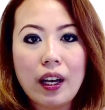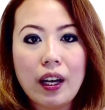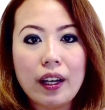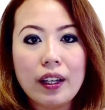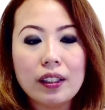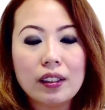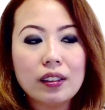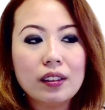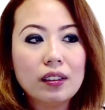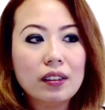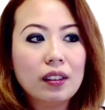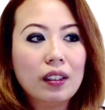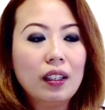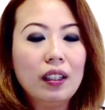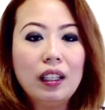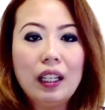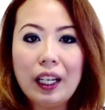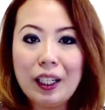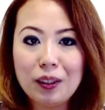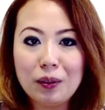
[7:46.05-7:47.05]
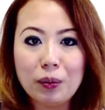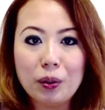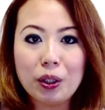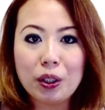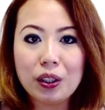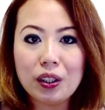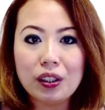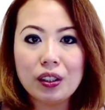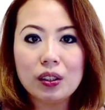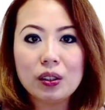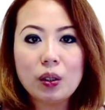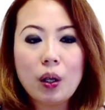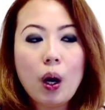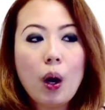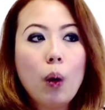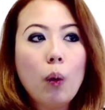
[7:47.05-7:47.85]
as light workers,